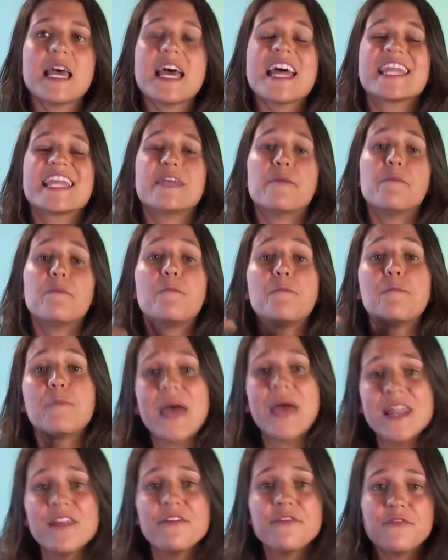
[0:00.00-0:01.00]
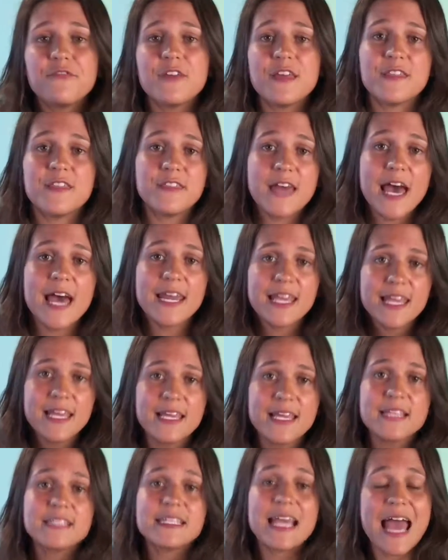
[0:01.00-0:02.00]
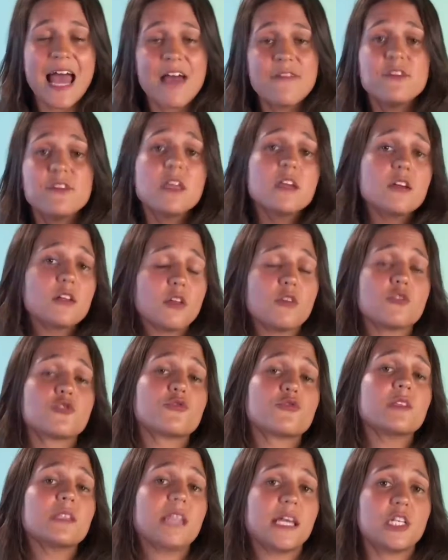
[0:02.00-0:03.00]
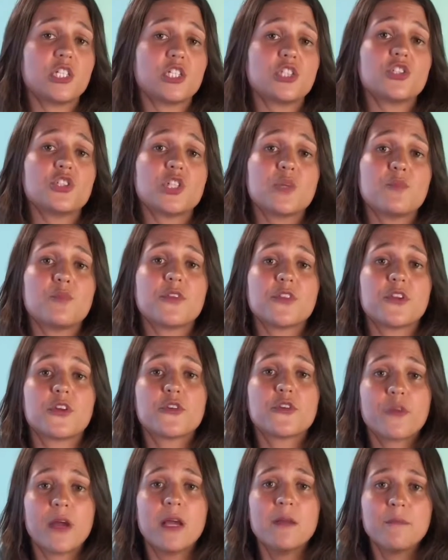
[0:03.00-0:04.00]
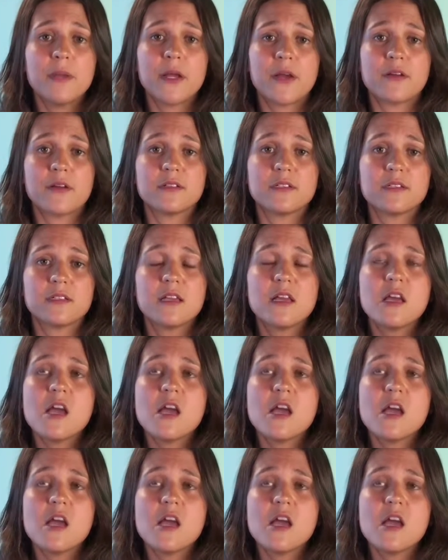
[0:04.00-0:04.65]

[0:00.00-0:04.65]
the benefit that is having a close relationship with their grandparents.